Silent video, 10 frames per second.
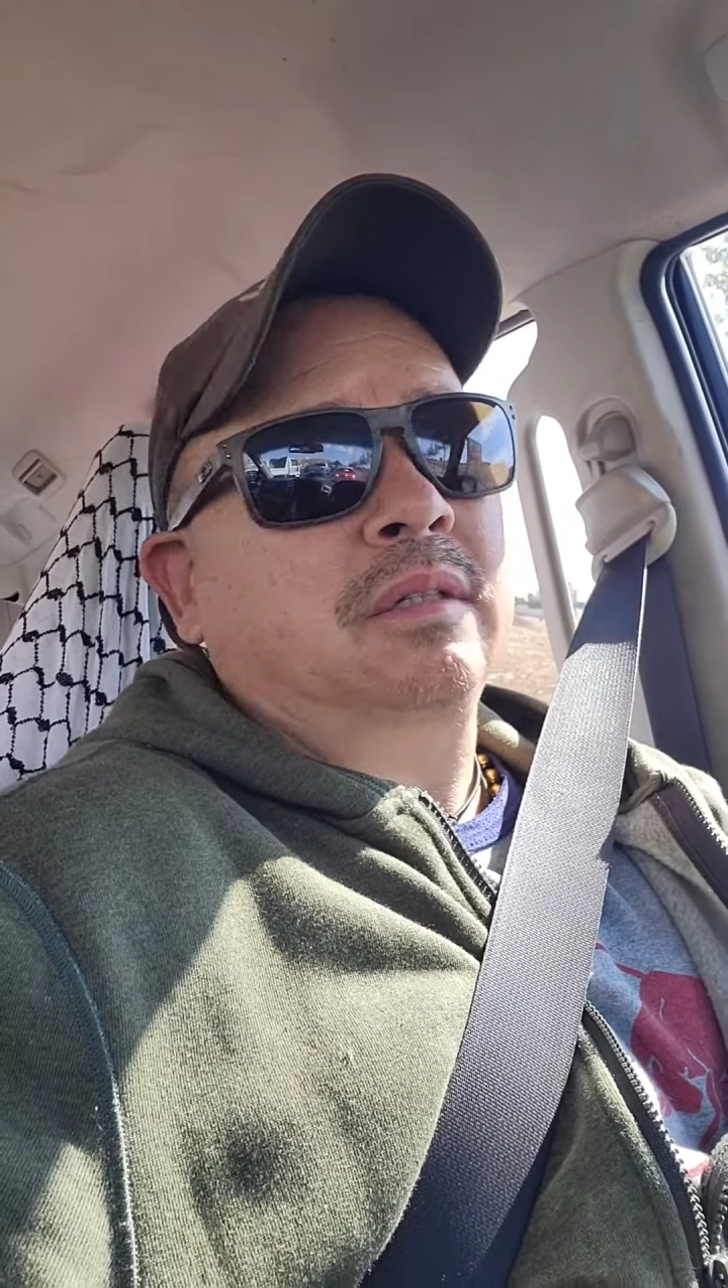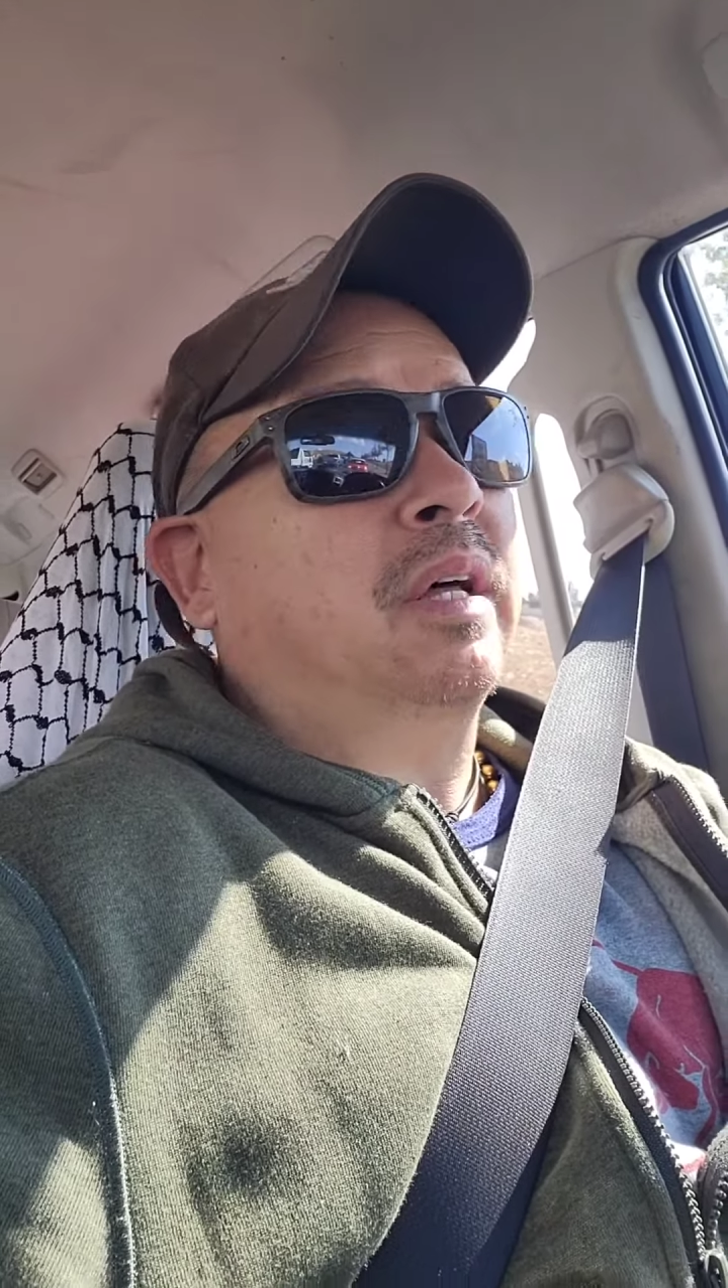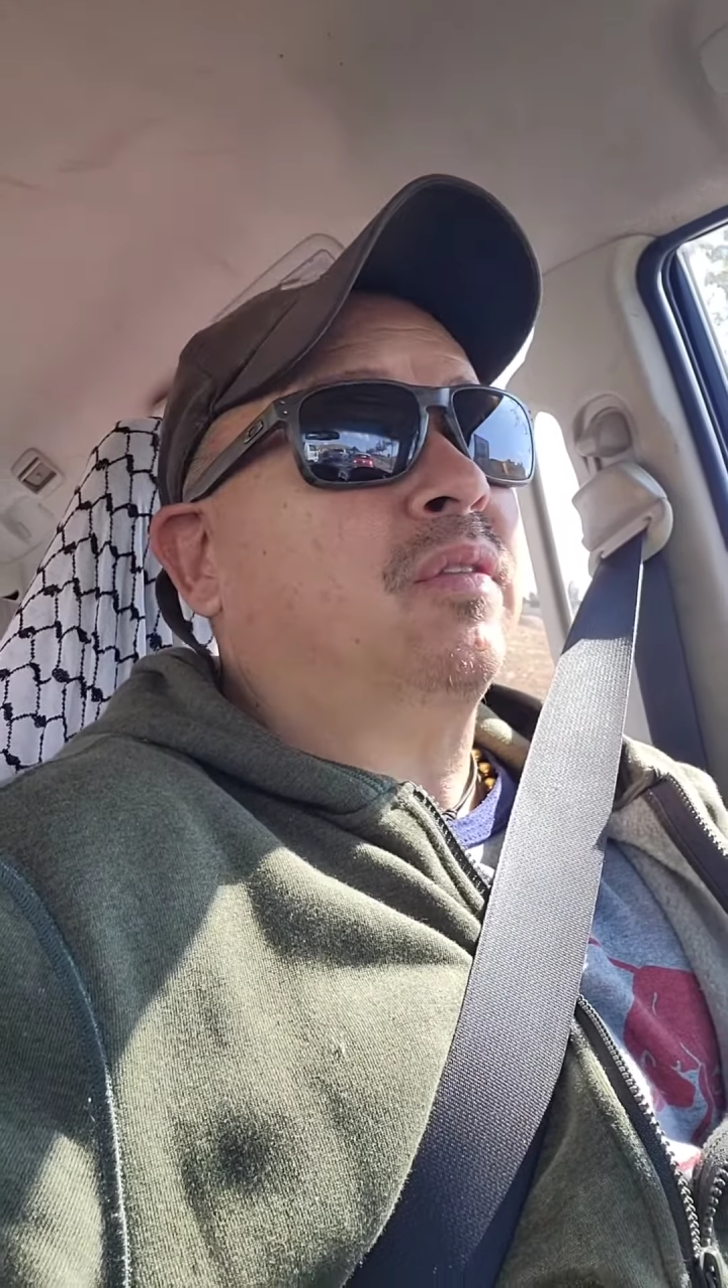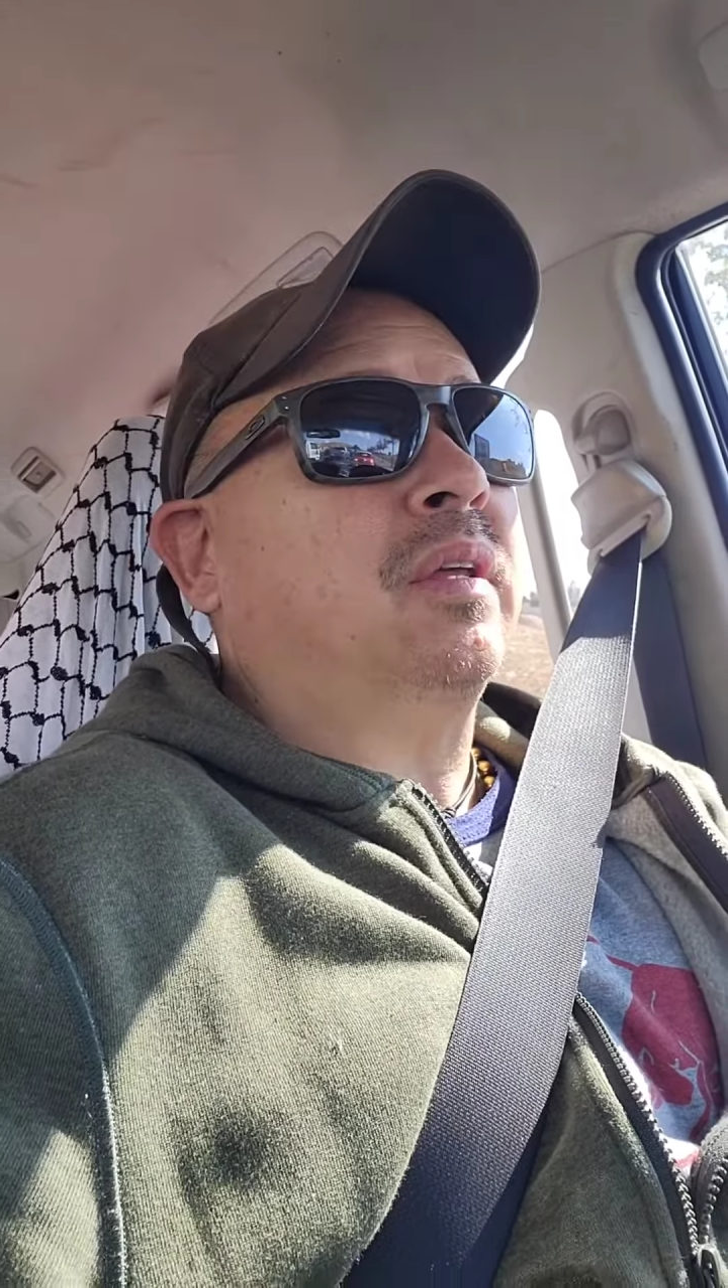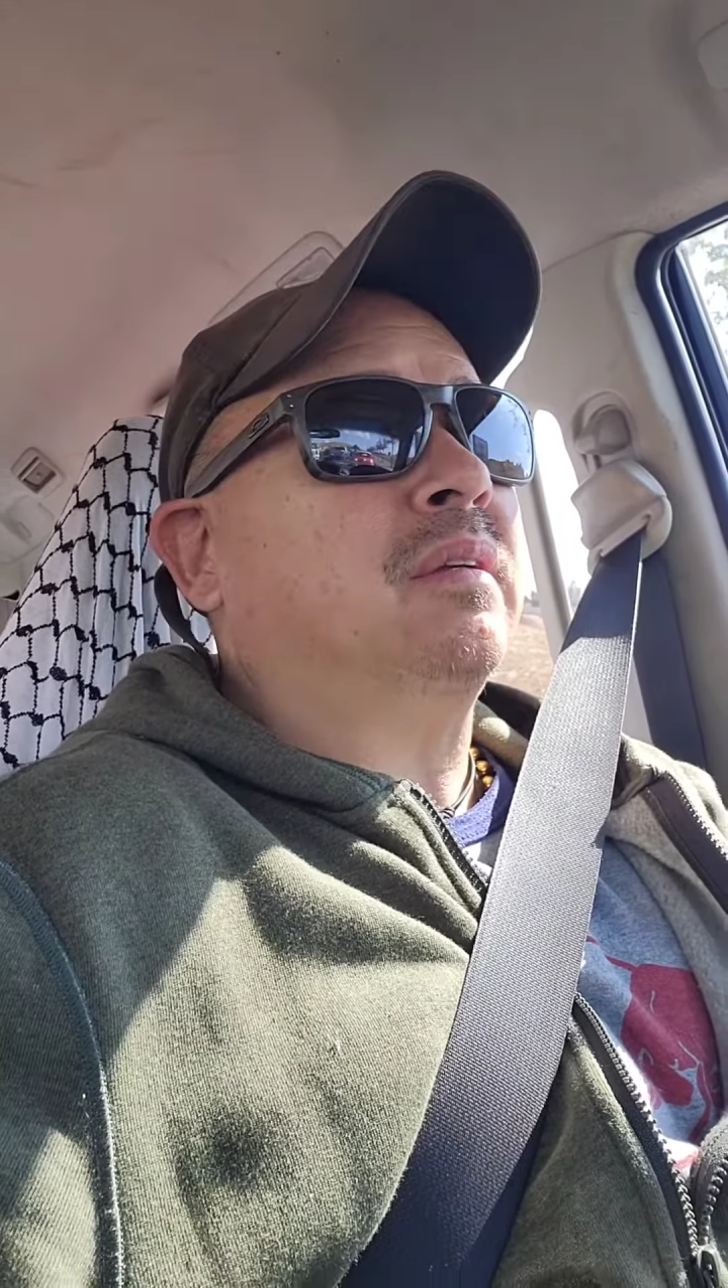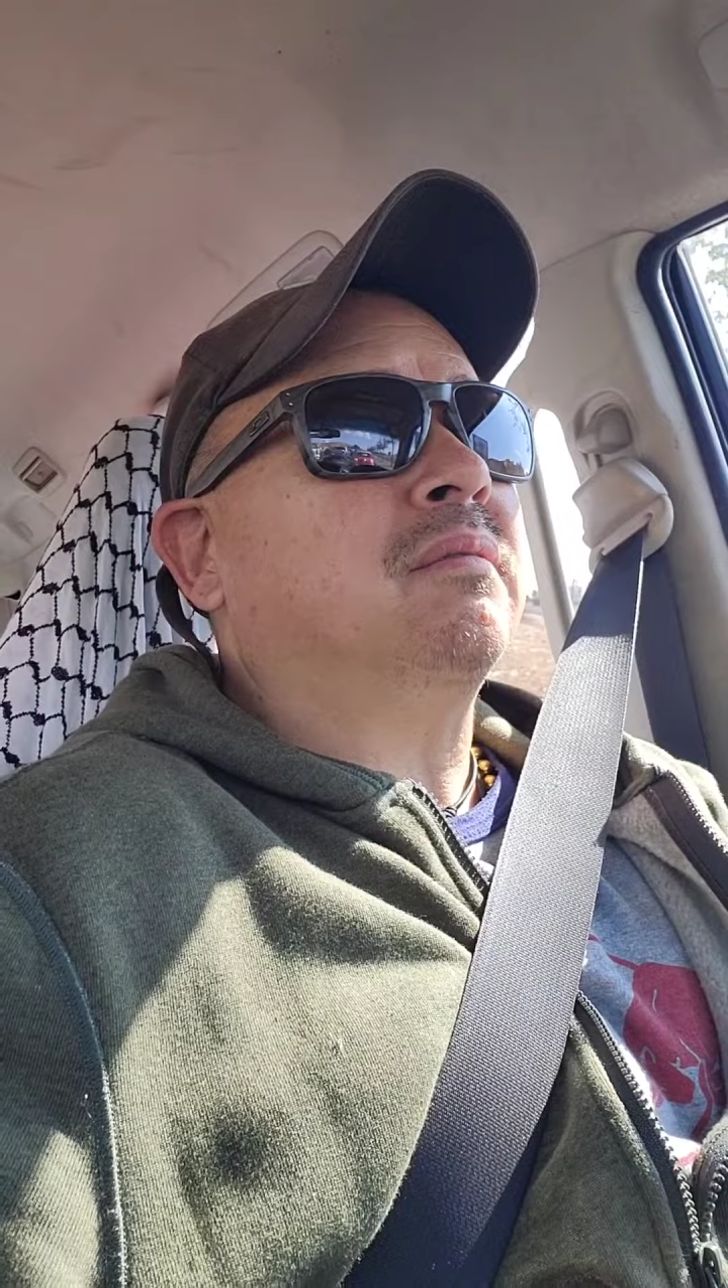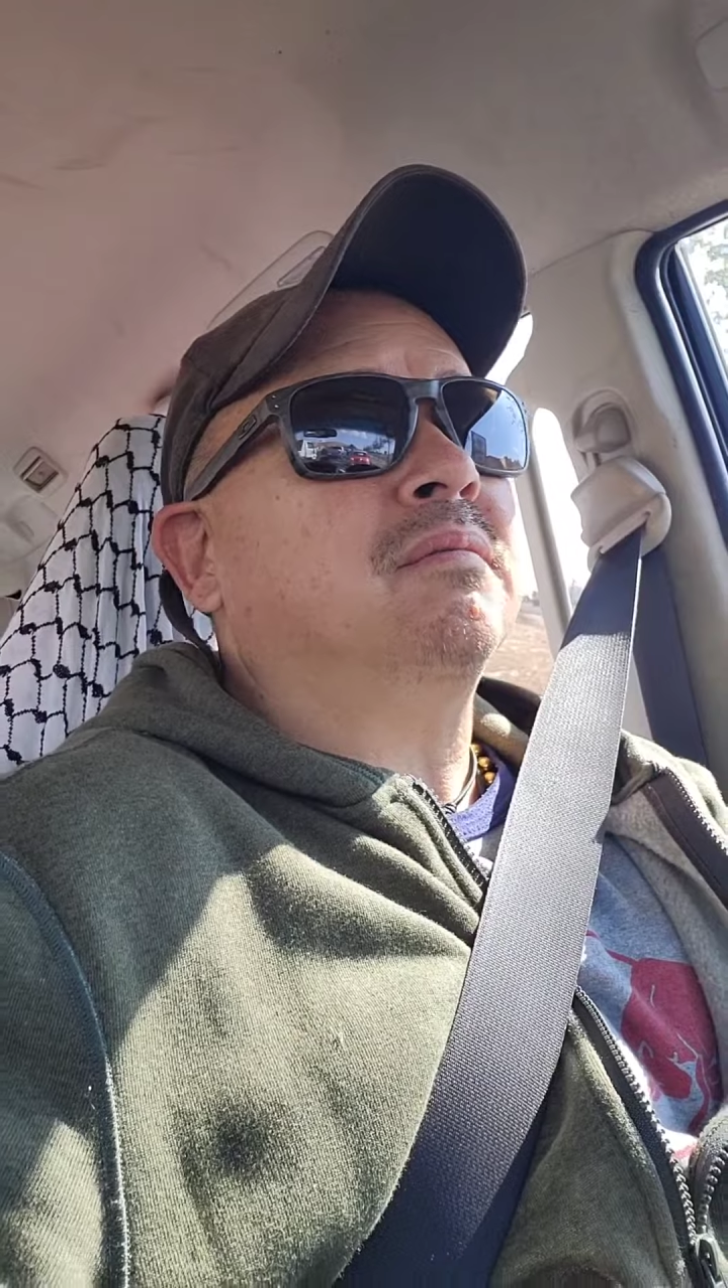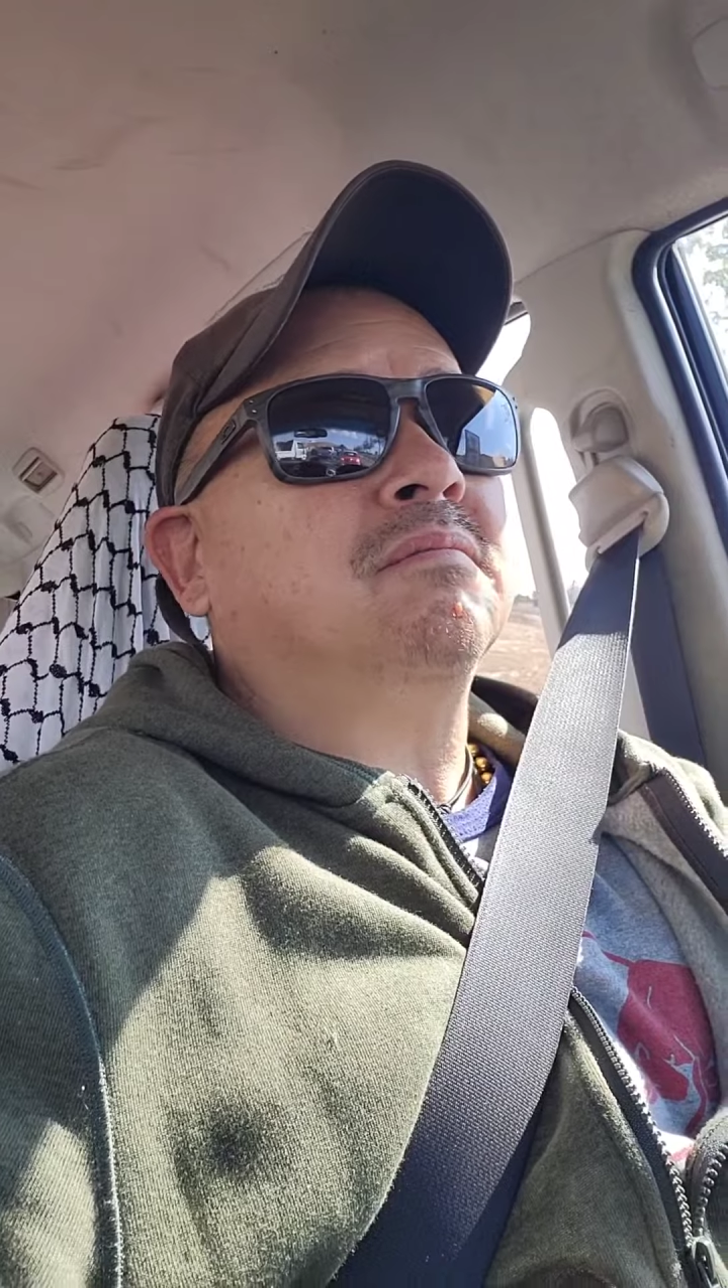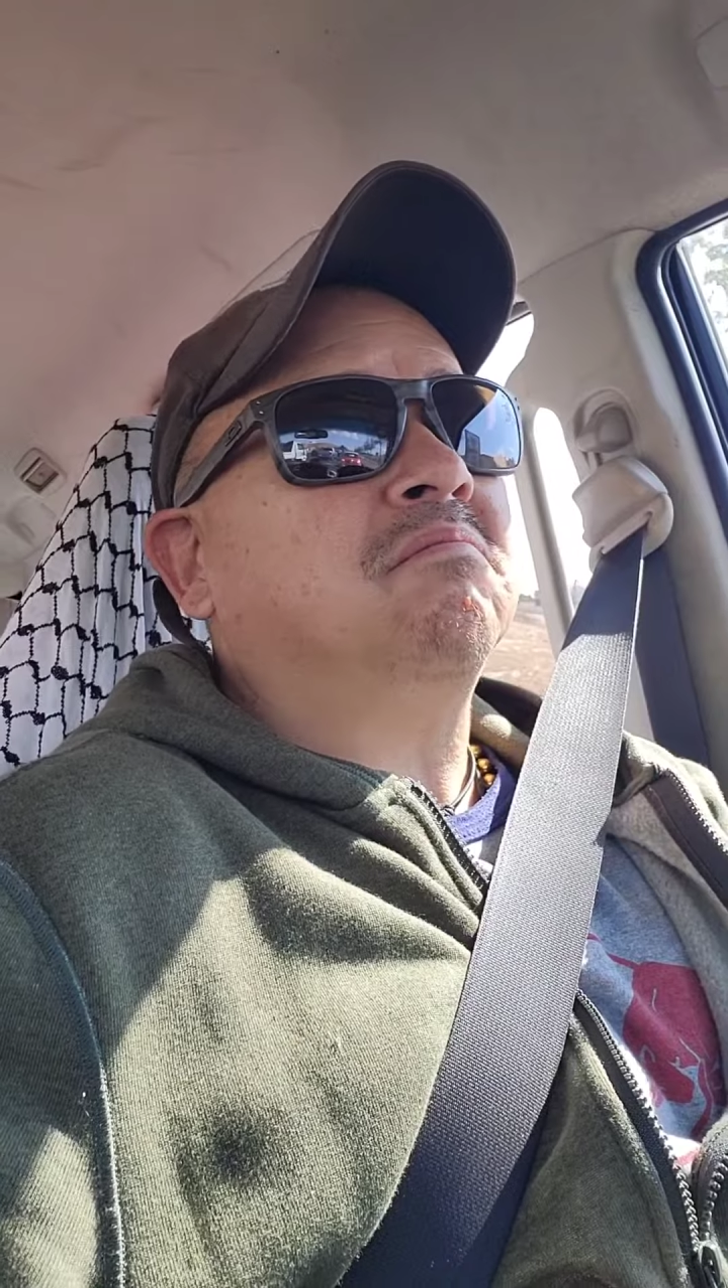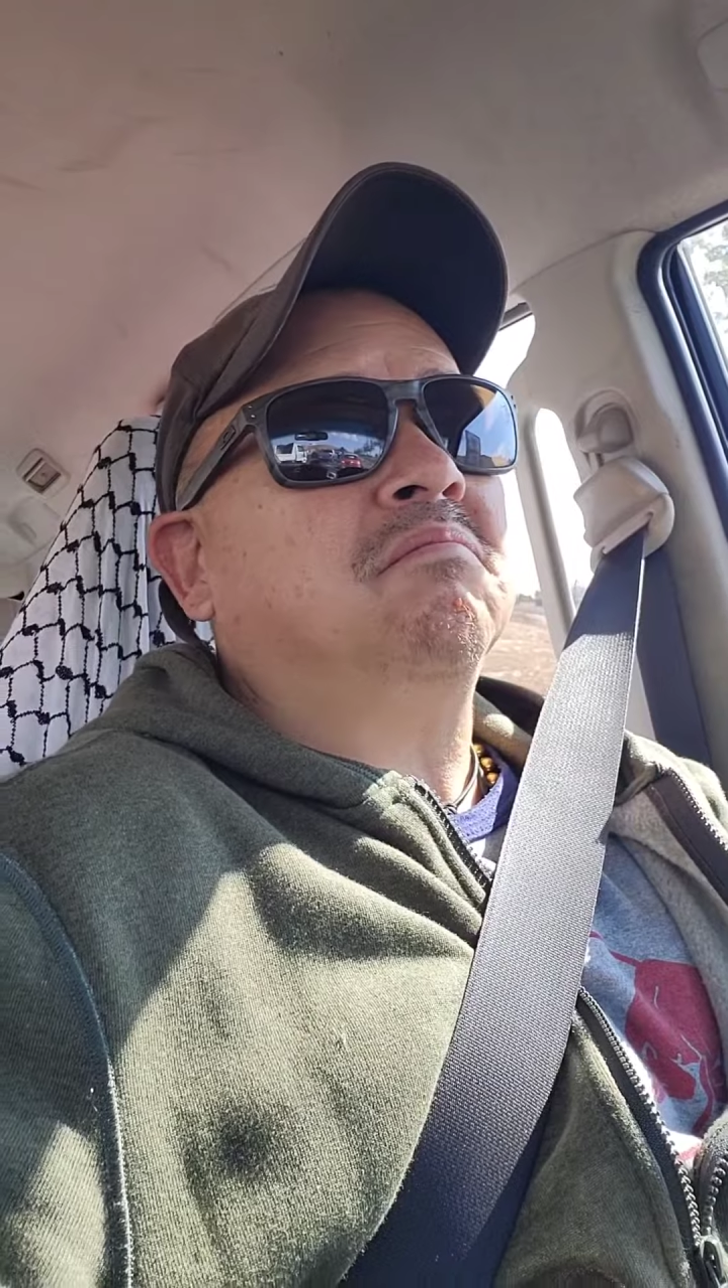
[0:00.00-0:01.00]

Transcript: nothing,